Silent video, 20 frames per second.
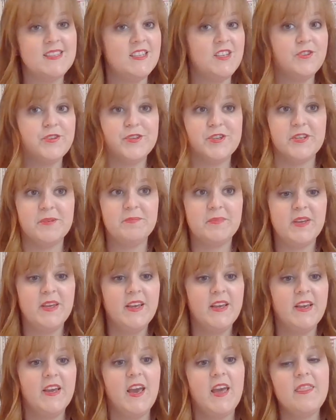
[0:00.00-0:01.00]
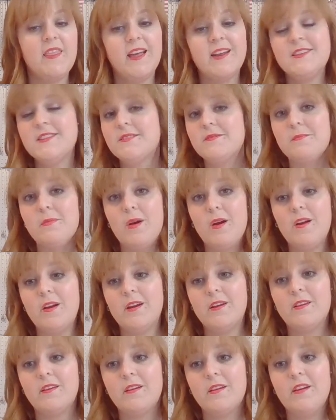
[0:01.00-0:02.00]
leadership. And that is the mark
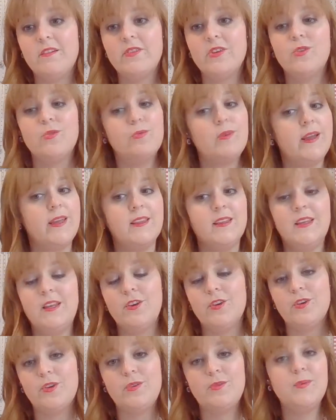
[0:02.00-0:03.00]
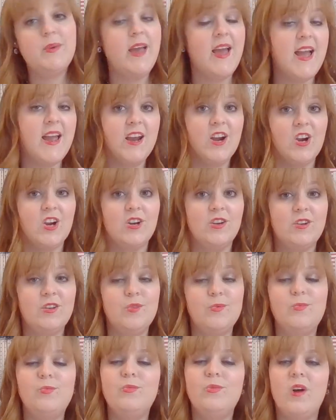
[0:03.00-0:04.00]
of a great leader. You care,
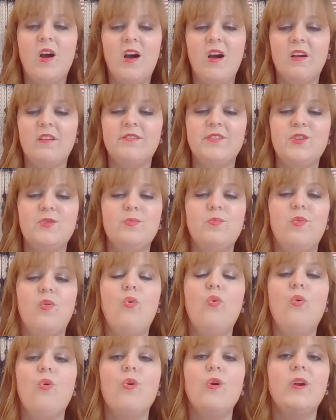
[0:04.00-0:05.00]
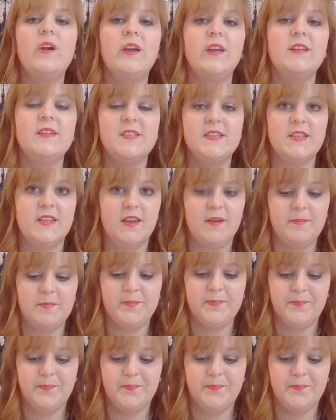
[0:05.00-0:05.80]
you love, you pour into them.